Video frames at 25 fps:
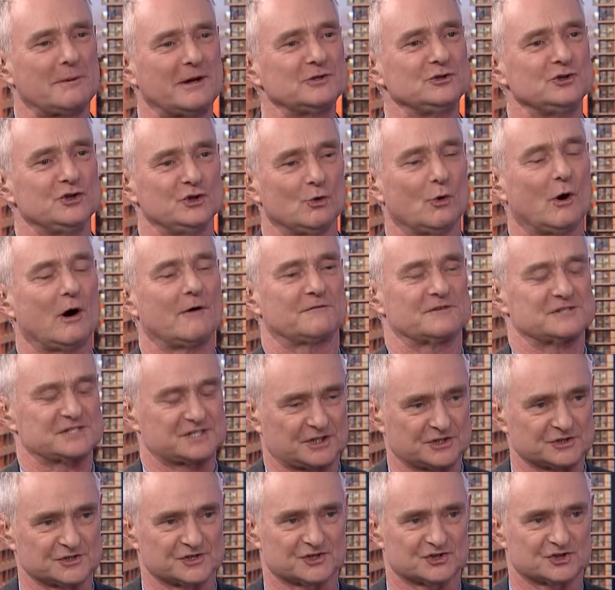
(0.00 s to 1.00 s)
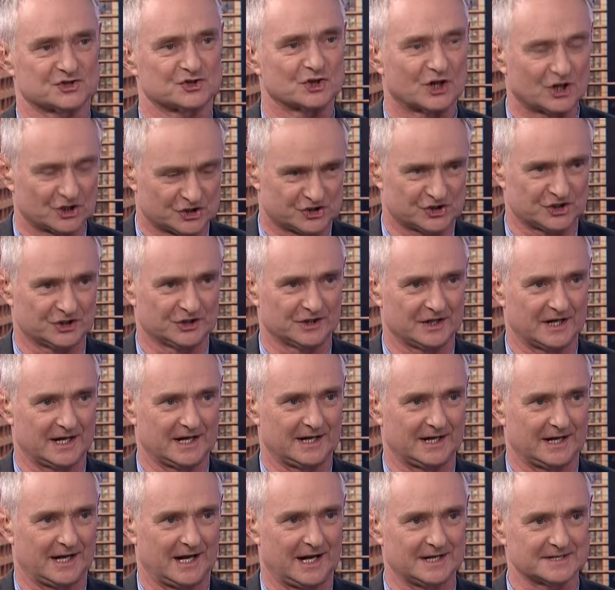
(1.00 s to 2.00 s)
What about new office
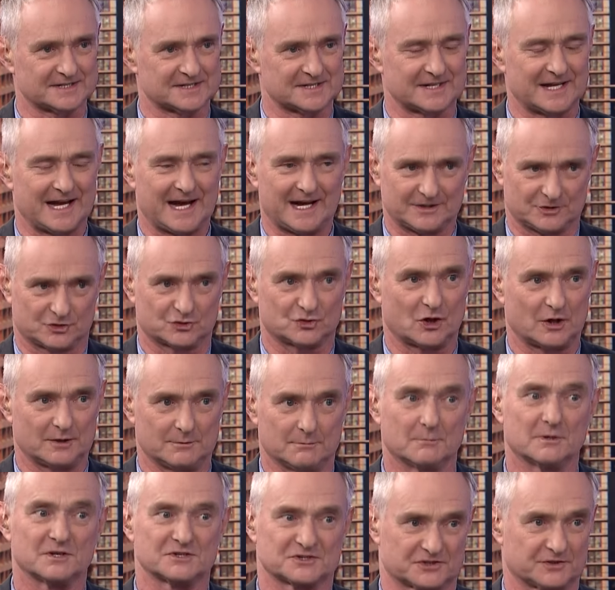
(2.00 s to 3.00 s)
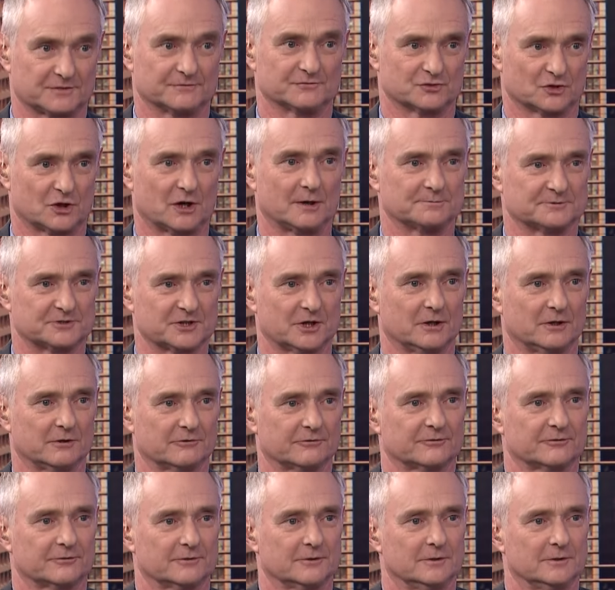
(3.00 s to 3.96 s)
construction? Must have dropped